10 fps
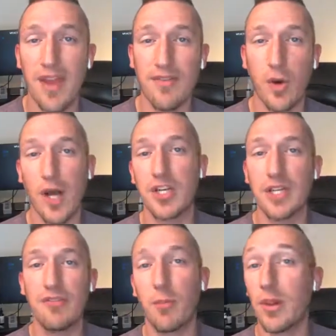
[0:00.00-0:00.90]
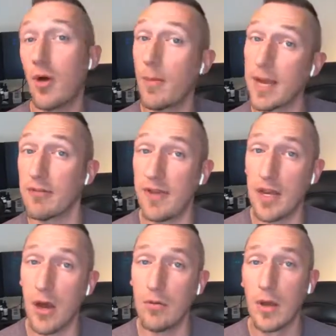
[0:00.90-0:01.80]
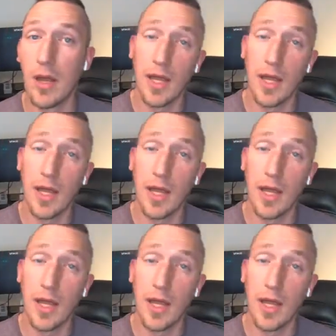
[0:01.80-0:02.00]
have a question, leave it below. I'll make a video.